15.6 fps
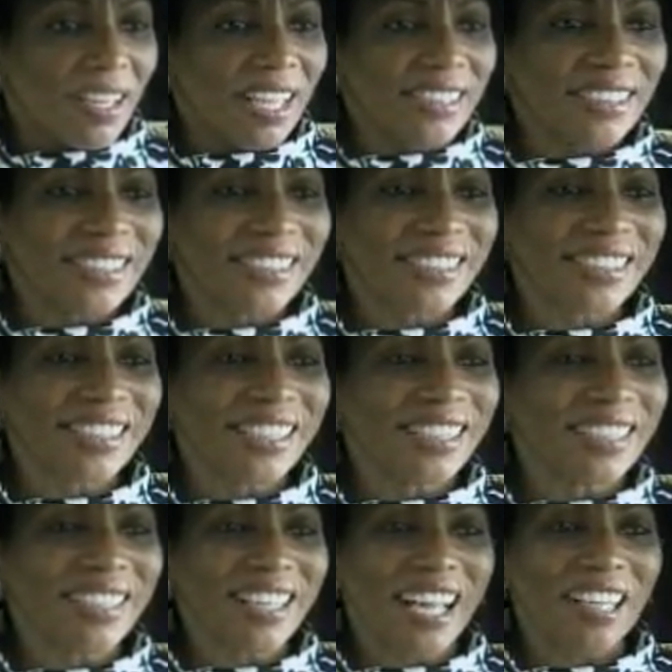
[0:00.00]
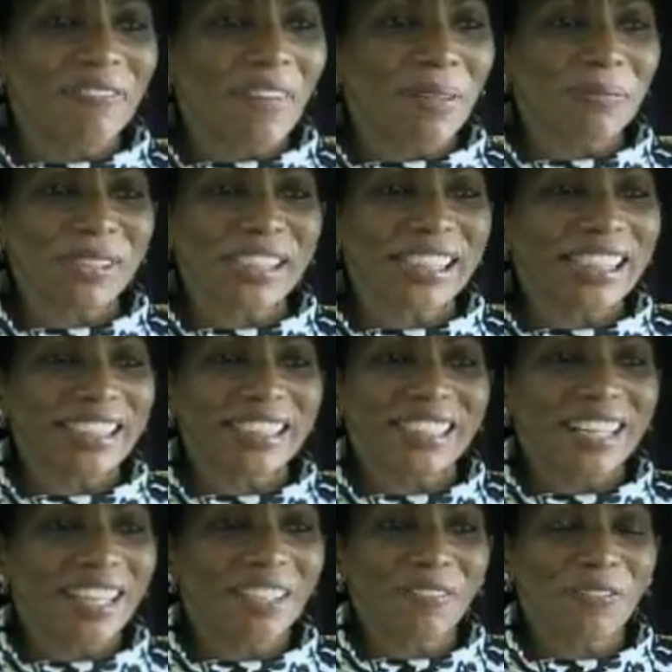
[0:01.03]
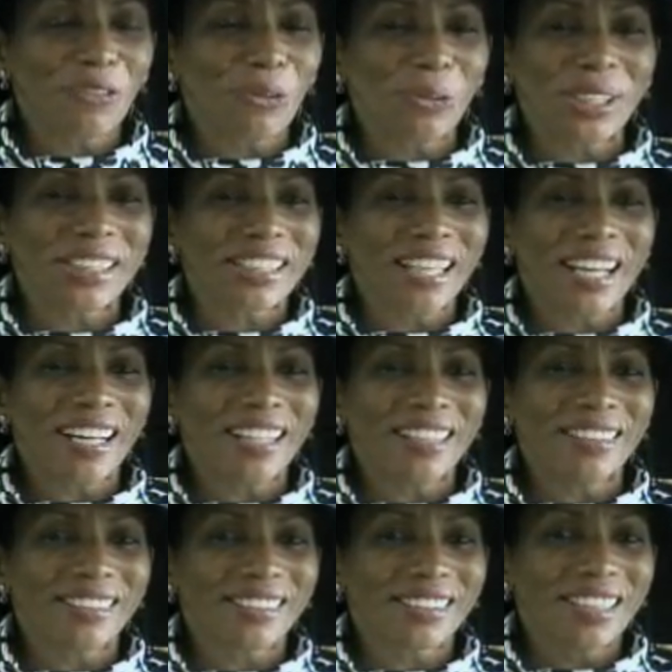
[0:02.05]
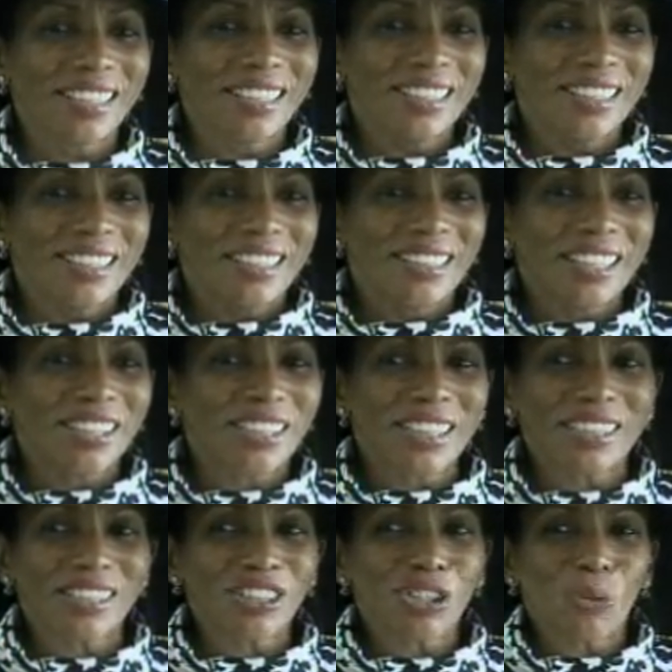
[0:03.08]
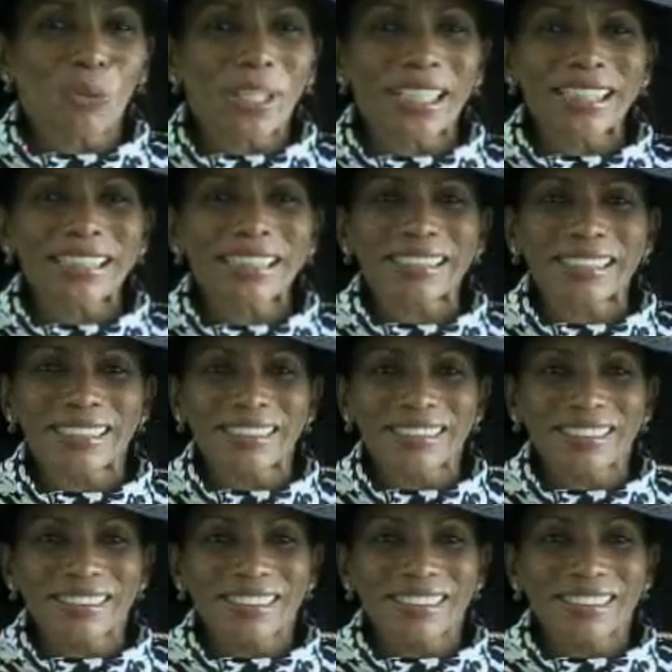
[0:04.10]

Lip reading: to see life, I'm seeing life through his eyes. It's so innocent,